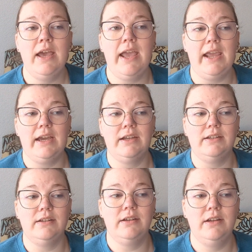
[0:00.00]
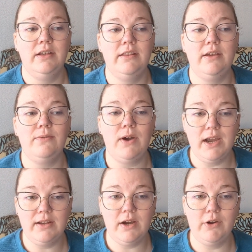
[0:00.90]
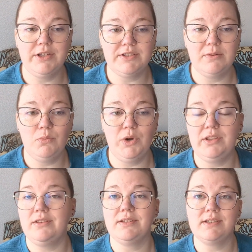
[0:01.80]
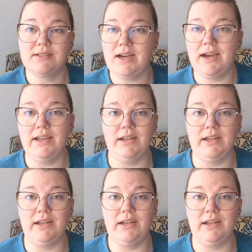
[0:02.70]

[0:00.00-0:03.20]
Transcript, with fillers: and they find out at some point that this is not